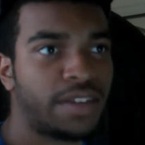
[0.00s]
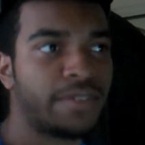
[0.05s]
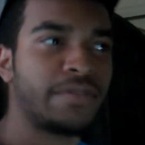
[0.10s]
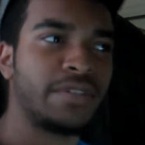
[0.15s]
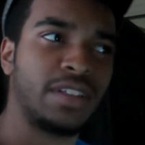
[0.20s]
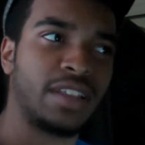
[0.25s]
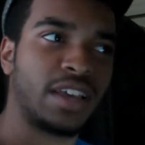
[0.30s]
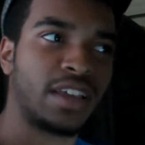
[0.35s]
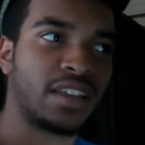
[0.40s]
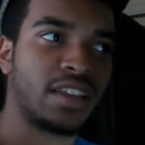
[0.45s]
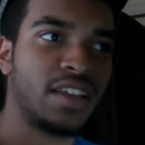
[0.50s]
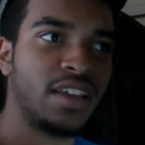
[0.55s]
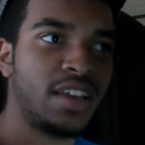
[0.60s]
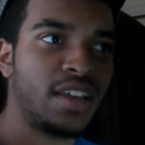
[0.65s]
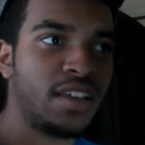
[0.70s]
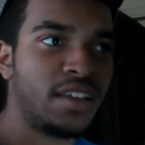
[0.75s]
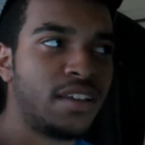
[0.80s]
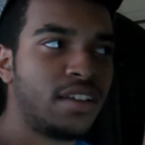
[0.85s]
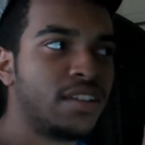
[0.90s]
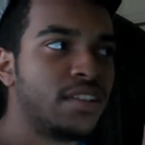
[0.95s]
I feel like
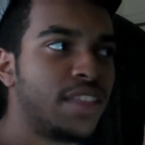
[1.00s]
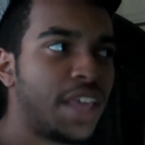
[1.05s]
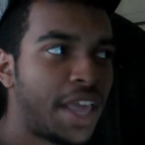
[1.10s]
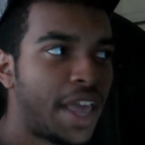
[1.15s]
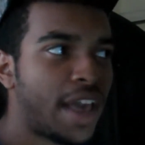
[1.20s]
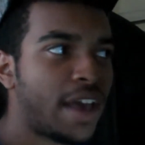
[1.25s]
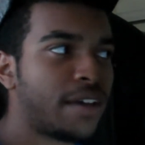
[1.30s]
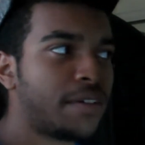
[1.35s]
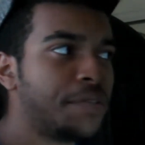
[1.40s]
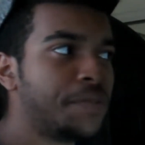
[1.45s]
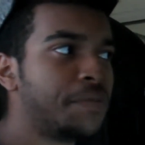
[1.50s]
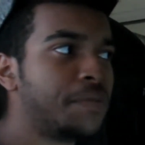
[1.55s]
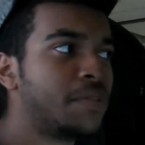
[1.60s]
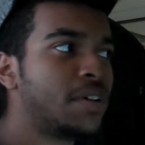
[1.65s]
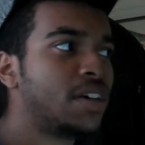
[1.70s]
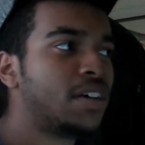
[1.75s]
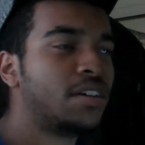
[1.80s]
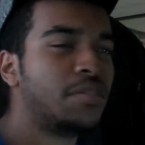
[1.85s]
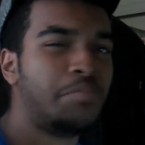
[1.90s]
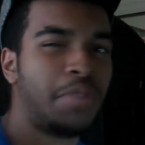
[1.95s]
they have
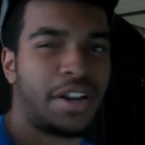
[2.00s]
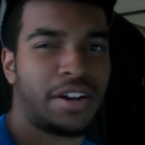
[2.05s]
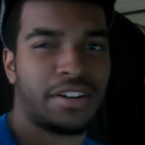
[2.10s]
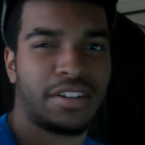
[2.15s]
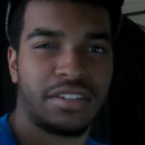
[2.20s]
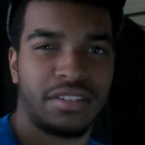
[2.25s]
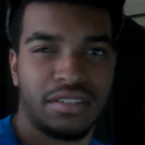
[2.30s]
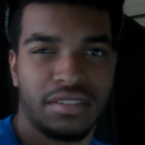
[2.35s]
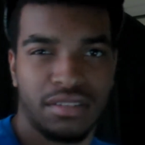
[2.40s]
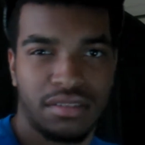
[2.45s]
a better